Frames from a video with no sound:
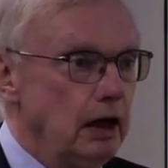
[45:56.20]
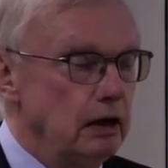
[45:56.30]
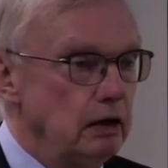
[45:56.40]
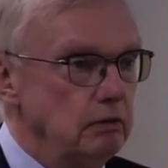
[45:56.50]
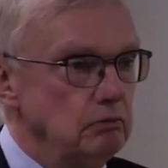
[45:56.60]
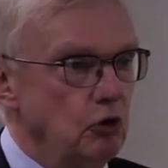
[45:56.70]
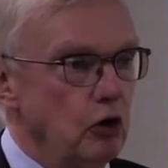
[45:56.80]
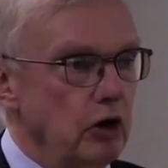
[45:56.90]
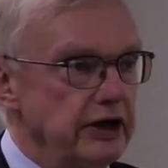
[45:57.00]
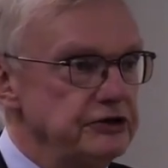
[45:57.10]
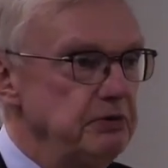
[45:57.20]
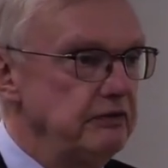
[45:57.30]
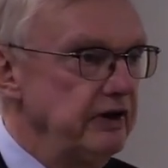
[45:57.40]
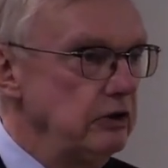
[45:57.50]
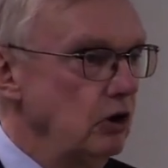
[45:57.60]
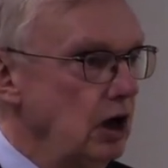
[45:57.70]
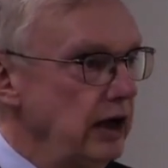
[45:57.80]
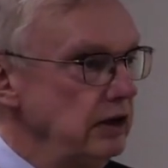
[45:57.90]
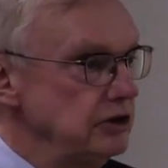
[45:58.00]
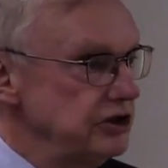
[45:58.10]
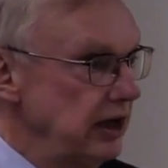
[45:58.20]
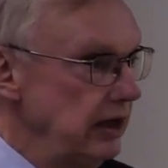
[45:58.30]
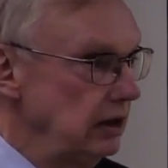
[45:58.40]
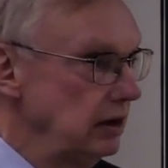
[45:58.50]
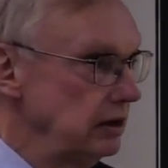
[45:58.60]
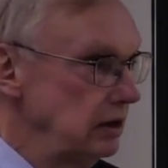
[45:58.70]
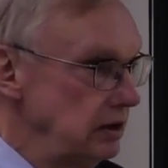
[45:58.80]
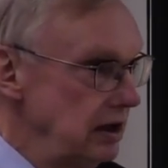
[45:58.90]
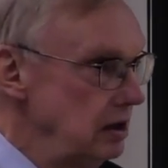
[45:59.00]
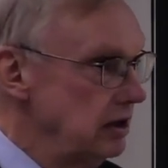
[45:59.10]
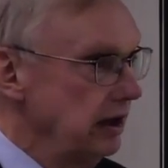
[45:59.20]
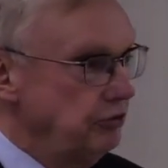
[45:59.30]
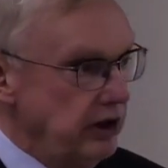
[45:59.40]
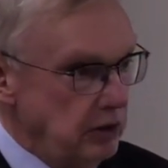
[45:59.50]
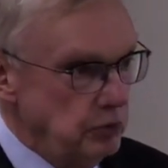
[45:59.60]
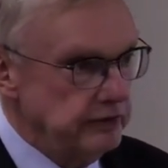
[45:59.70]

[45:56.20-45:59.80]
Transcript: and more or less between the lines saying that it didn't agree